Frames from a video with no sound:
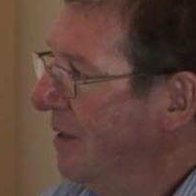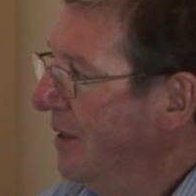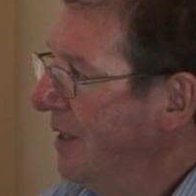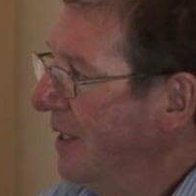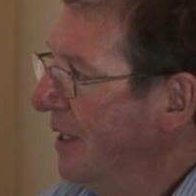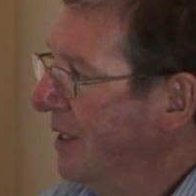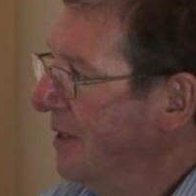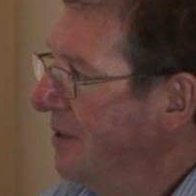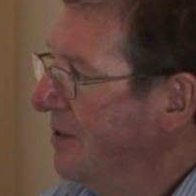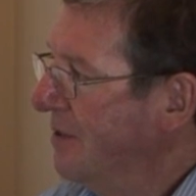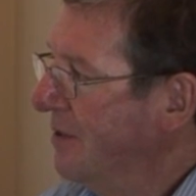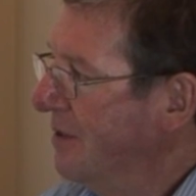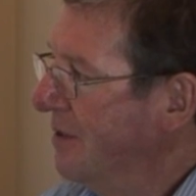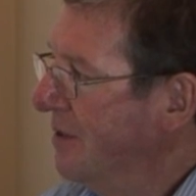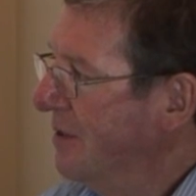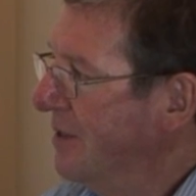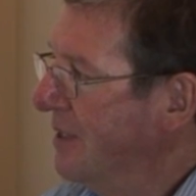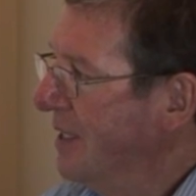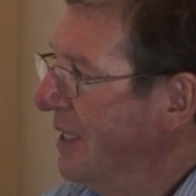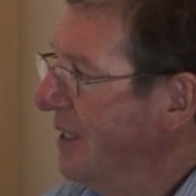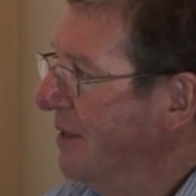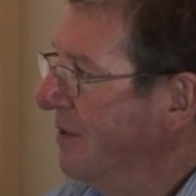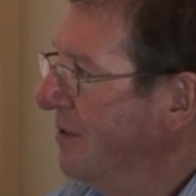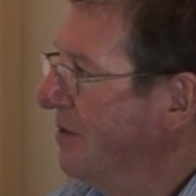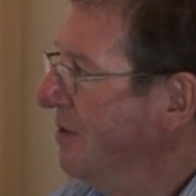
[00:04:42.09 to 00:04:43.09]
That turns
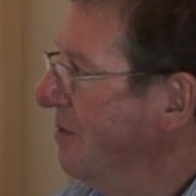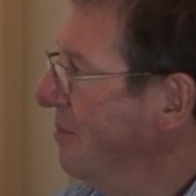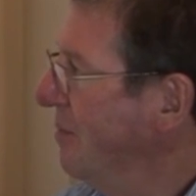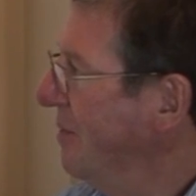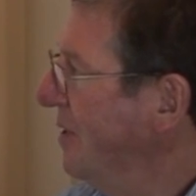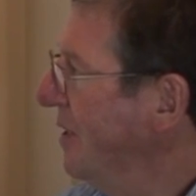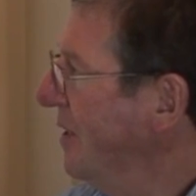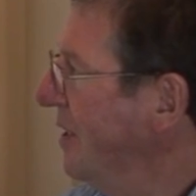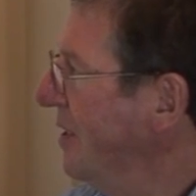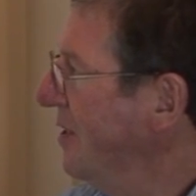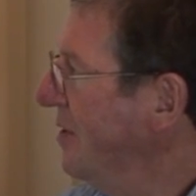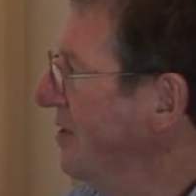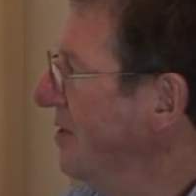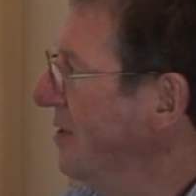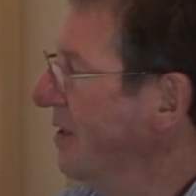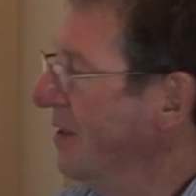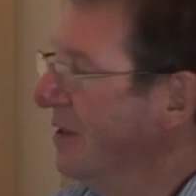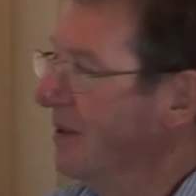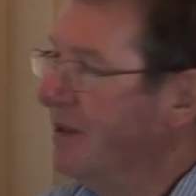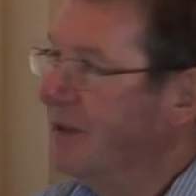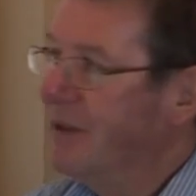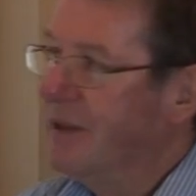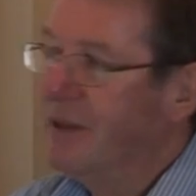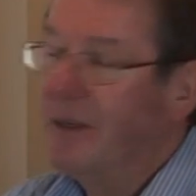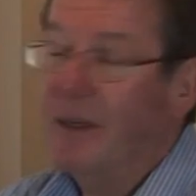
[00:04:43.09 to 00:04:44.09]
out to be
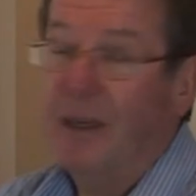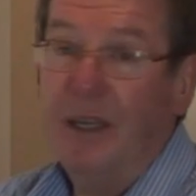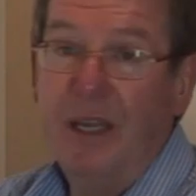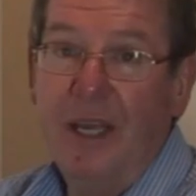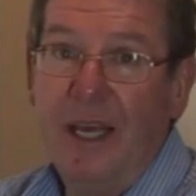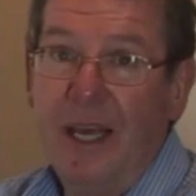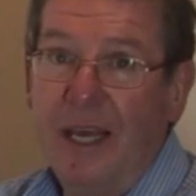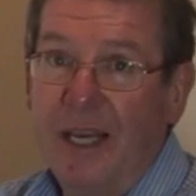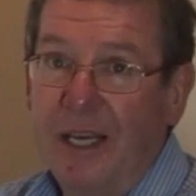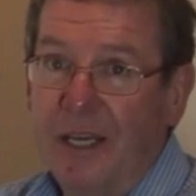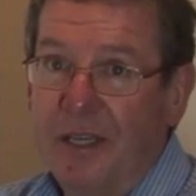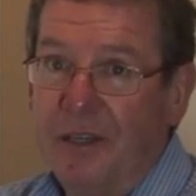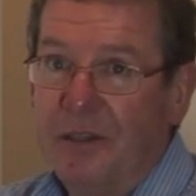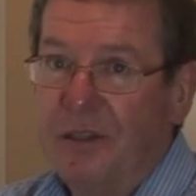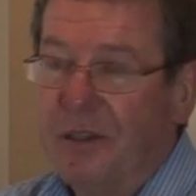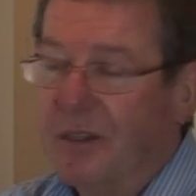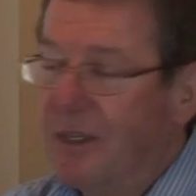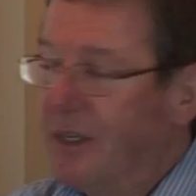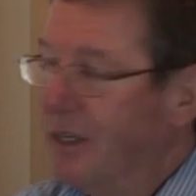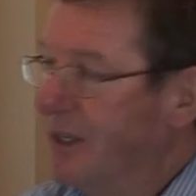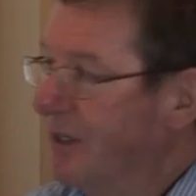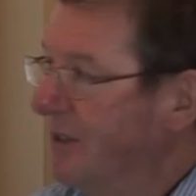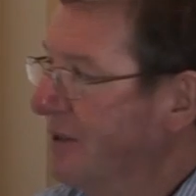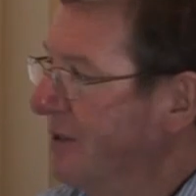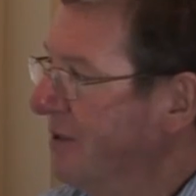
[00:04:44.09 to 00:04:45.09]
cylinder
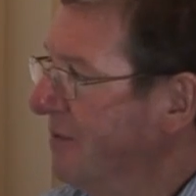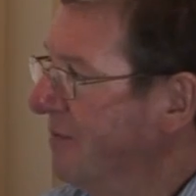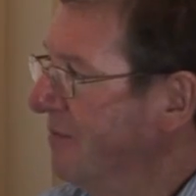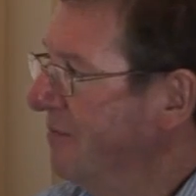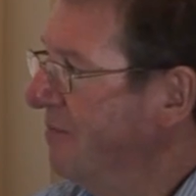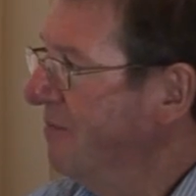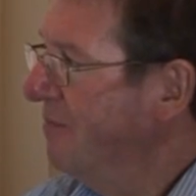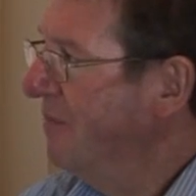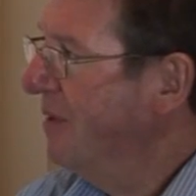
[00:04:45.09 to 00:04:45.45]
A6